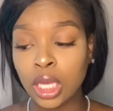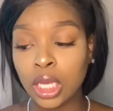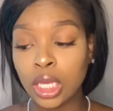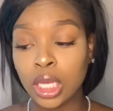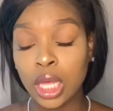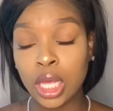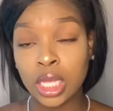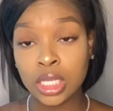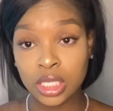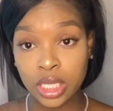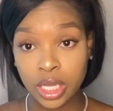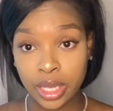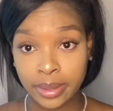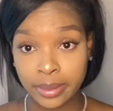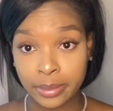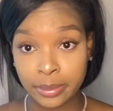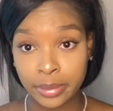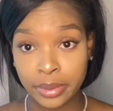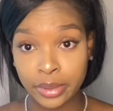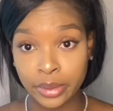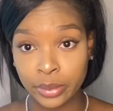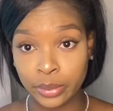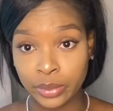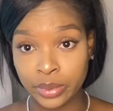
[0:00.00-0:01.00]
It's a
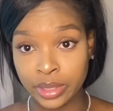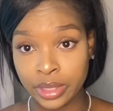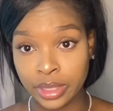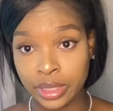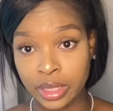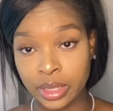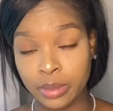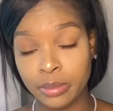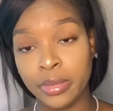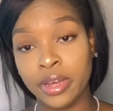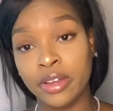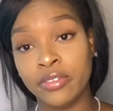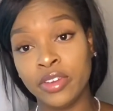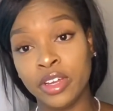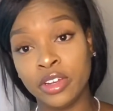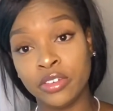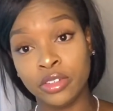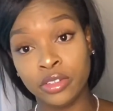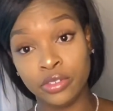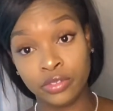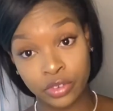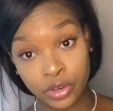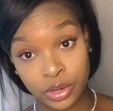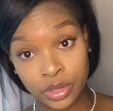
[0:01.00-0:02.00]
headband wig, my very
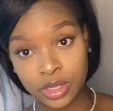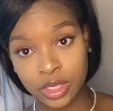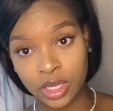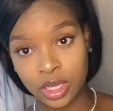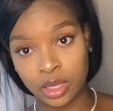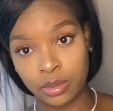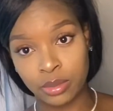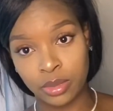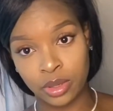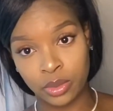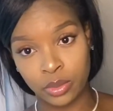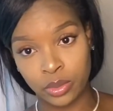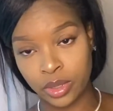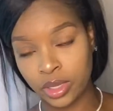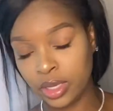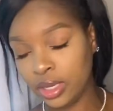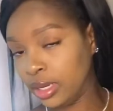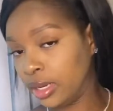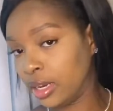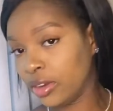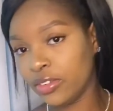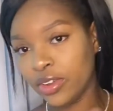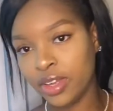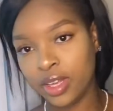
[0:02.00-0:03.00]
first headband wig.
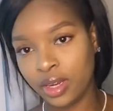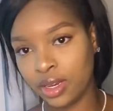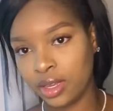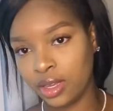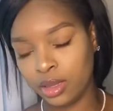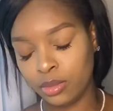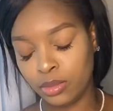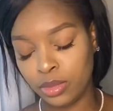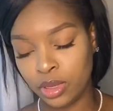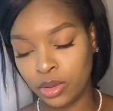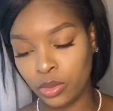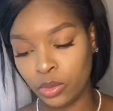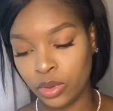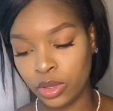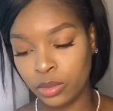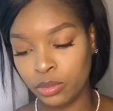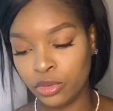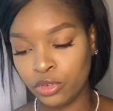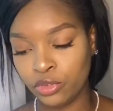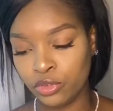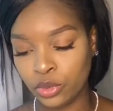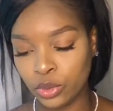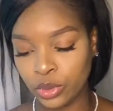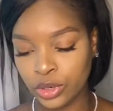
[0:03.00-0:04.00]
Never had a headband wig
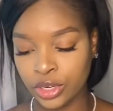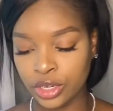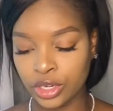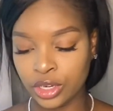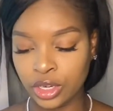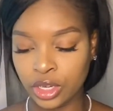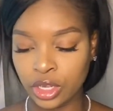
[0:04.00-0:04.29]
before.